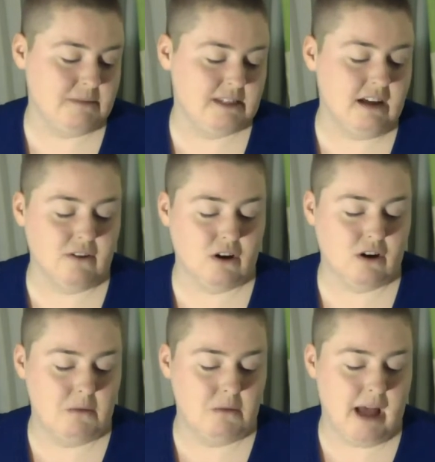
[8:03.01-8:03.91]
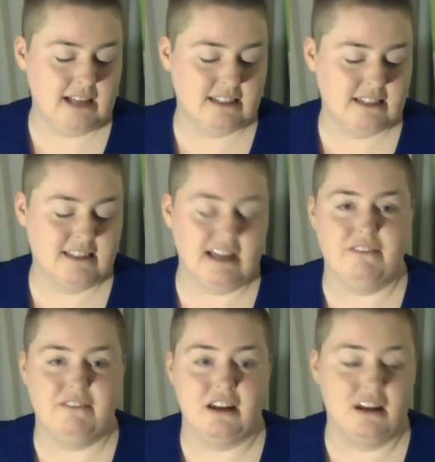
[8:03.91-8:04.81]
He's never gone past
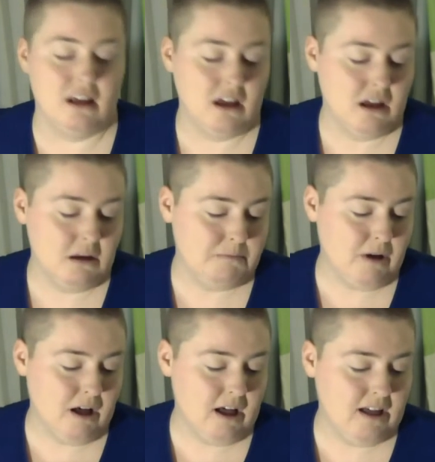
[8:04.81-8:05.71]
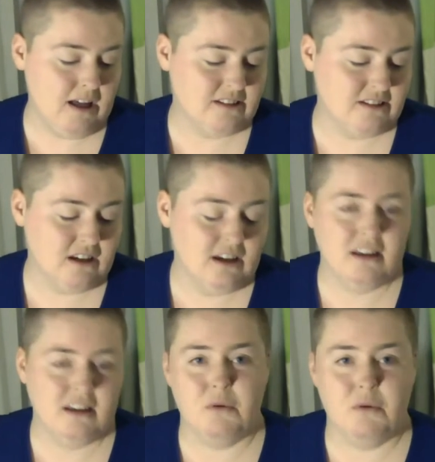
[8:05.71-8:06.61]
7, but
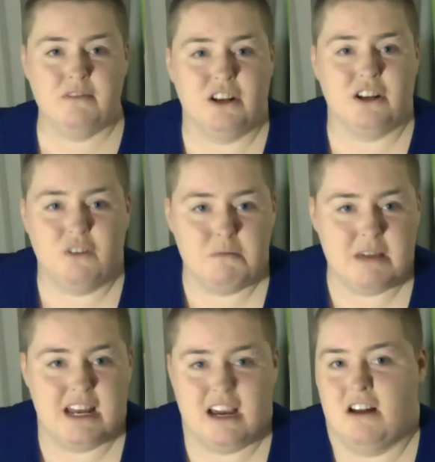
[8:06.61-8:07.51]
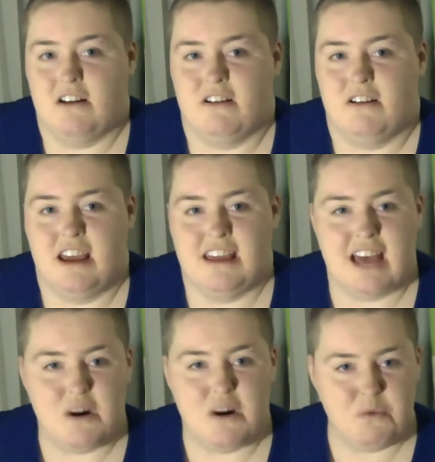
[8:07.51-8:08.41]
with general meeting underneath,
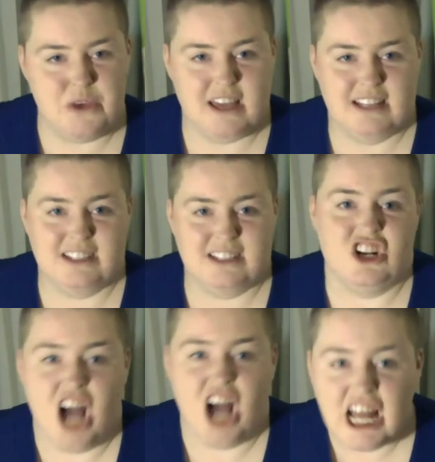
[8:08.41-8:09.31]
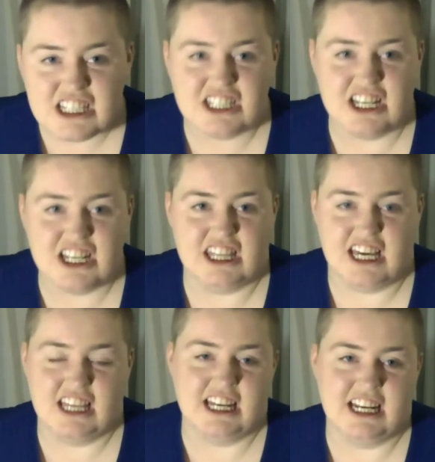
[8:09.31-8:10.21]
I don't think it's nuts to
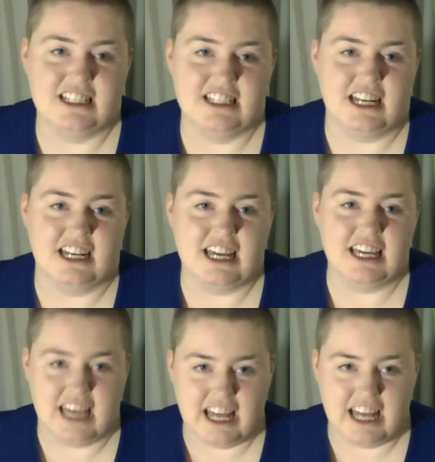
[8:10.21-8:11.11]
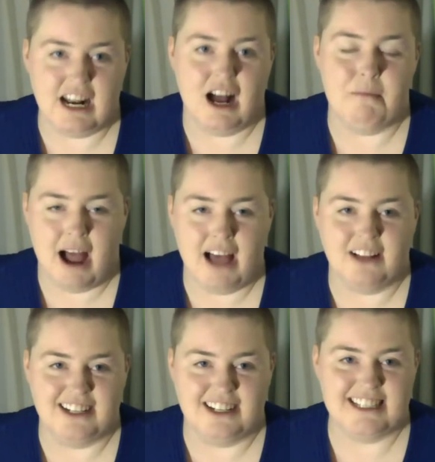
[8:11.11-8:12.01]
think that he's going to get a
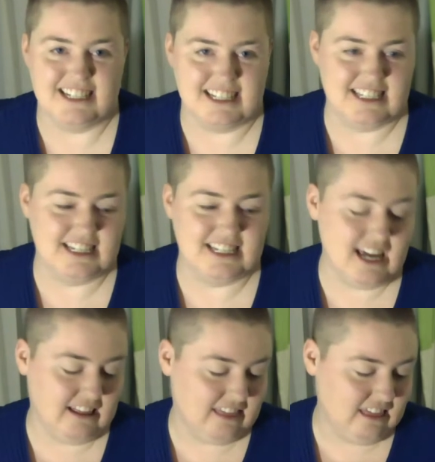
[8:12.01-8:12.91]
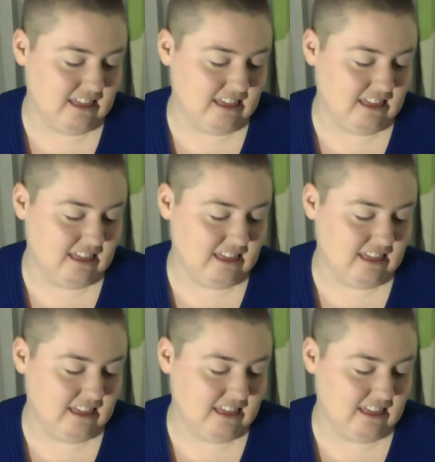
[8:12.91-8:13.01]
mile and a 16th.